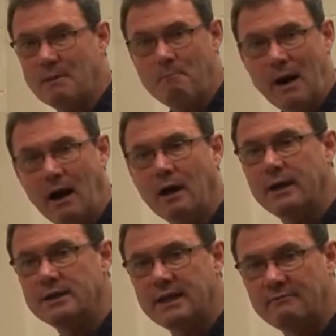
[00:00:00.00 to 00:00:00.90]

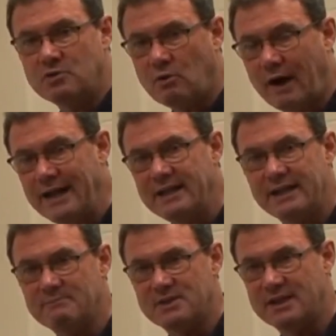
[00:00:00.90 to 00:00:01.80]
Americans have trained
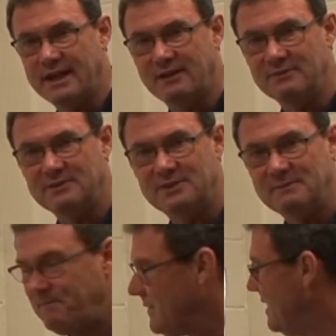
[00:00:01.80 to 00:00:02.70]
themselves
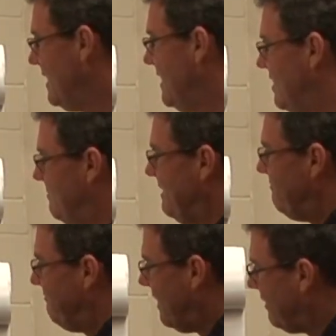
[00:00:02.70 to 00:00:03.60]
to be
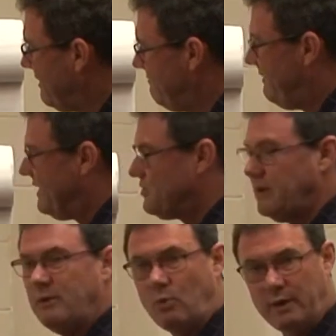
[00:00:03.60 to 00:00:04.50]
very
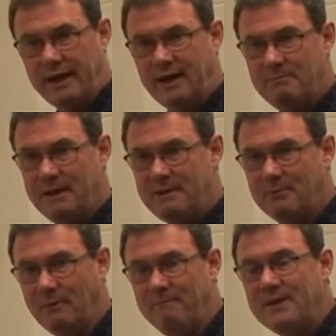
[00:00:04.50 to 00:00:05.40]
visually oriented
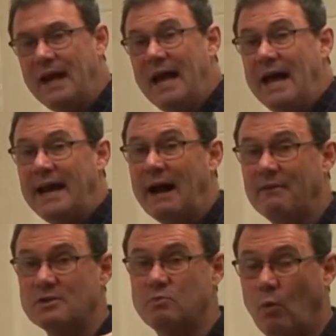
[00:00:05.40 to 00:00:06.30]
people. Now
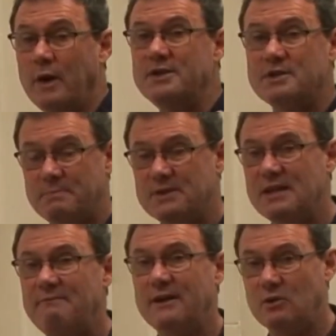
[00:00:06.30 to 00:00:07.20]
there's one
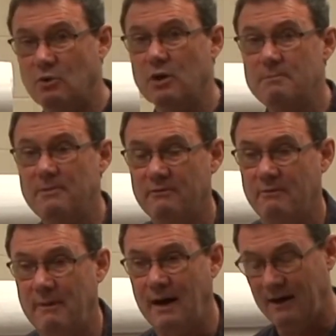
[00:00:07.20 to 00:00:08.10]
specific group of
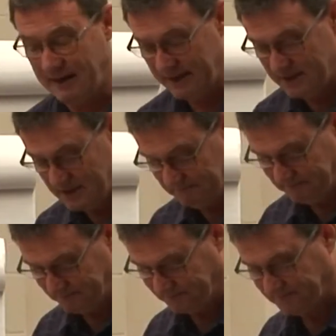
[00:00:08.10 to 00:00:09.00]
Americans
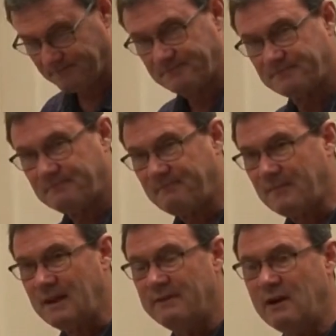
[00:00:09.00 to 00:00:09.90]

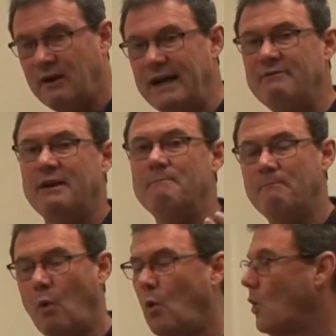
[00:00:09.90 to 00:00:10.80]
that are even
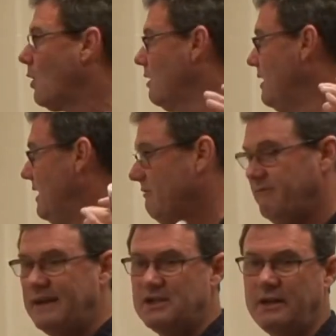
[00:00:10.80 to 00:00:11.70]
more
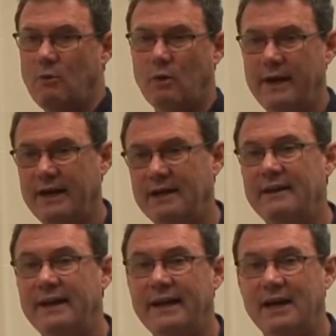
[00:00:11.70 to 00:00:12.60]
visually oriented
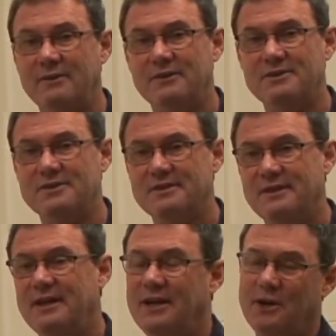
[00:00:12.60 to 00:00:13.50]
than the others.
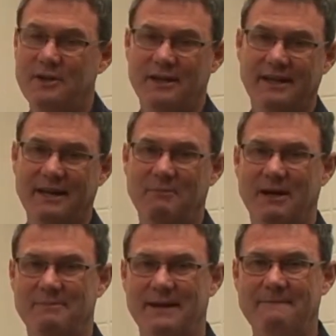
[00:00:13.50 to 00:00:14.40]
Who do you think that
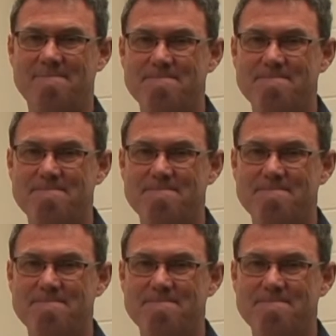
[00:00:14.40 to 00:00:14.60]
might be?